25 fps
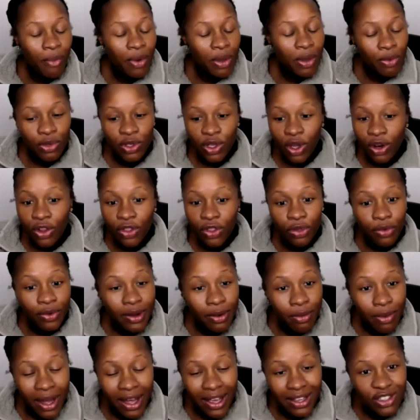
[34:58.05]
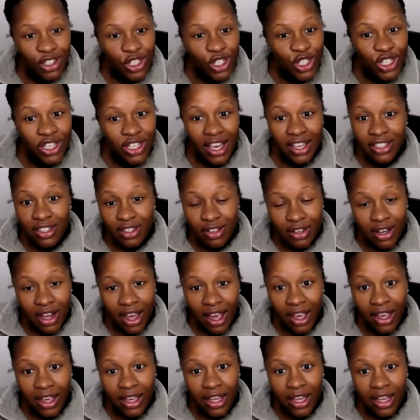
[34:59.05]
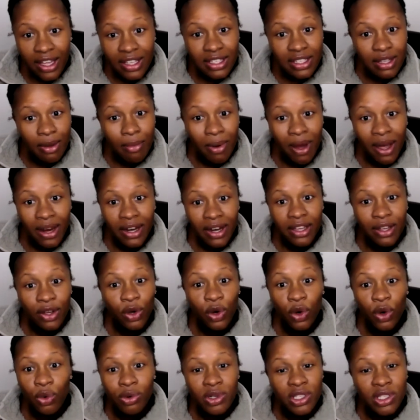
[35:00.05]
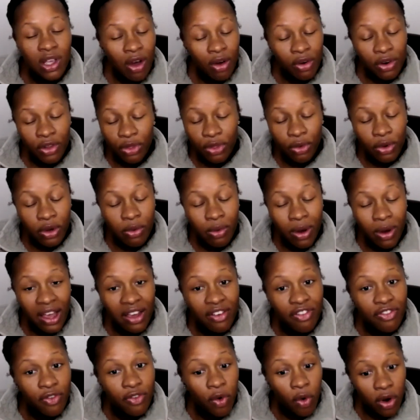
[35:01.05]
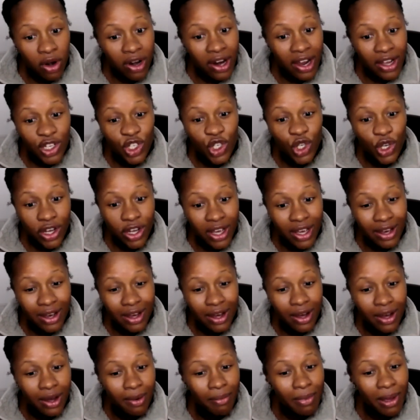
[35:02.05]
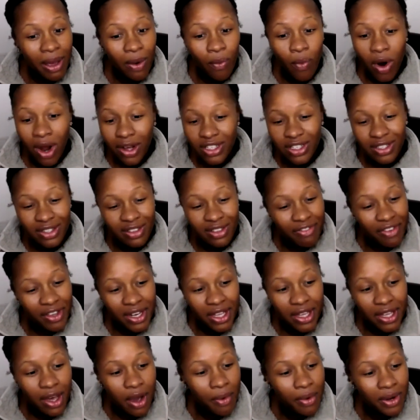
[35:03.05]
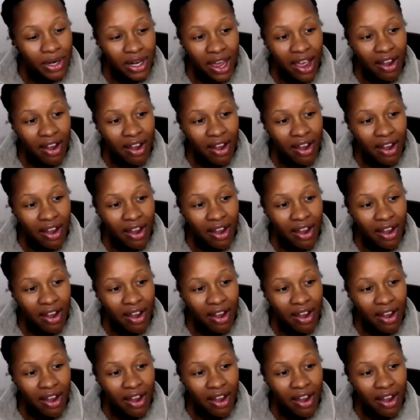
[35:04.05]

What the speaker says: we was on a three-way just yesterday, and somebody who was on a three-way for extra income had watched the video and